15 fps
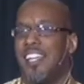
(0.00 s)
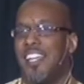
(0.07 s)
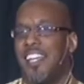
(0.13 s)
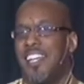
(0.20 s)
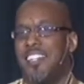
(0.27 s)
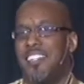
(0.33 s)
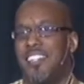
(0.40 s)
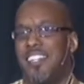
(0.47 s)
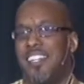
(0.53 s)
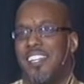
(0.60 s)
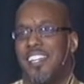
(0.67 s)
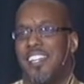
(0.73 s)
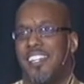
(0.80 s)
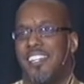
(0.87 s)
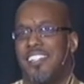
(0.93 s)
and
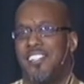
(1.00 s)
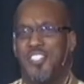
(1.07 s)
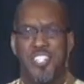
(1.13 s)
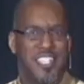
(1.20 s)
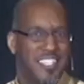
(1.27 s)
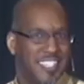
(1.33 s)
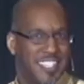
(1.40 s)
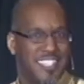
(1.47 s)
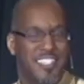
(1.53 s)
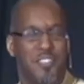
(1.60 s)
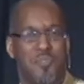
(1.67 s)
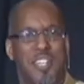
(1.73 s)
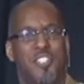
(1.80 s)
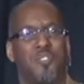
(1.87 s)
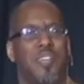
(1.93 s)
Jesus, the
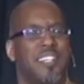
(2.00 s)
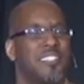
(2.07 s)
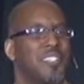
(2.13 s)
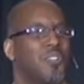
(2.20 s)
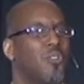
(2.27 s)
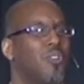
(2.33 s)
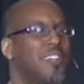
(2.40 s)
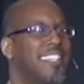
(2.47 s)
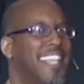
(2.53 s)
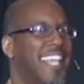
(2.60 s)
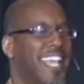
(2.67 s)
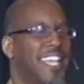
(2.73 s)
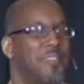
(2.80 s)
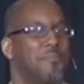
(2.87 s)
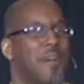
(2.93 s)
resurrected Lord,
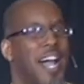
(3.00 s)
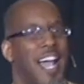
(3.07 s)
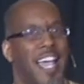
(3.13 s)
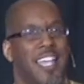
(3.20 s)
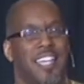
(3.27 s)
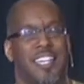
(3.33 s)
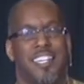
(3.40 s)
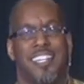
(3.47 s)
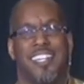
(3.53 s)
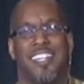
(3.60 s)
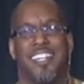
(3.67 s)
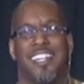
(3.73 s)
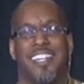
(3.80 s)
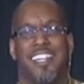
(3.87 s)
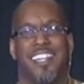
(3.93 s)
came by
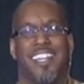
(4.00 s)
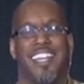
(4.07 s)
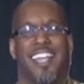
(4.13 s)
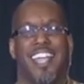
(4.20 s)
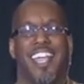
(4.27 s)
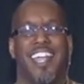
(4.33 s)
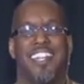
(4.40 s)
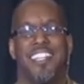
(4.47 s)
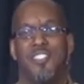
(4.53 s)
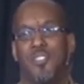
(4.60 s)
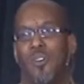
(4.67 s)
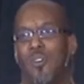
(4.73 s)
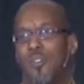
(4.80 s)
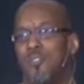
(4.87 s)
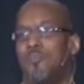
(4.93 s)
and he
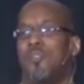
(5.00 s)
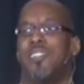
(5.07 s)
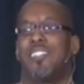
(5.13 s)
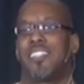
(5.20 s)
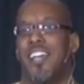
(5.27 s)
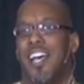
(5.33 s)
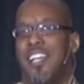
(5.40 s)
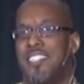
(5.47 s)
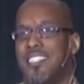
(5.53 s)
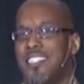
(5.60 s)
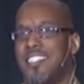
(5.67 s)
told us